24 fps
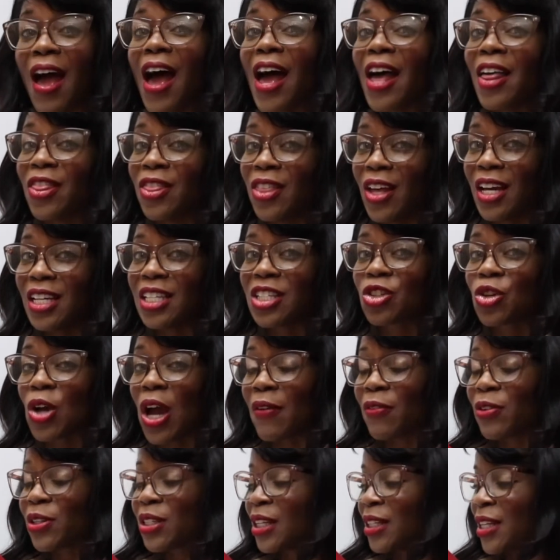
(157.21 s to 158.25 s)
and thus
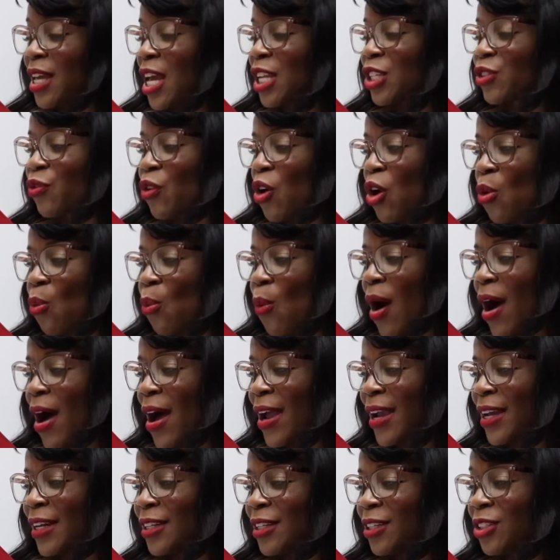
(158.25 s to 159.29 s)
traveled to lands far and
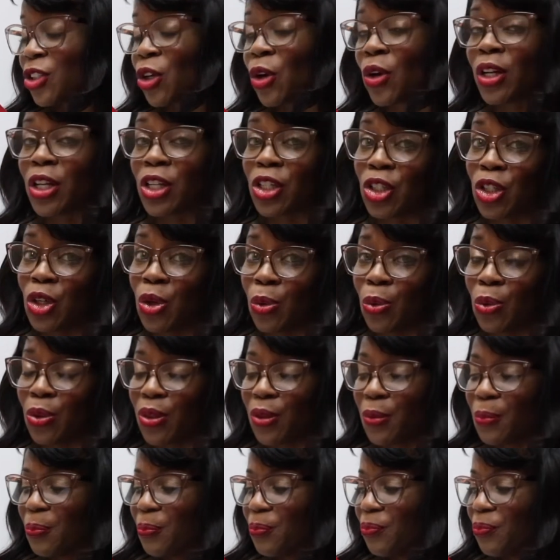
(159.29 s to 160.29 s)
wide during his youth.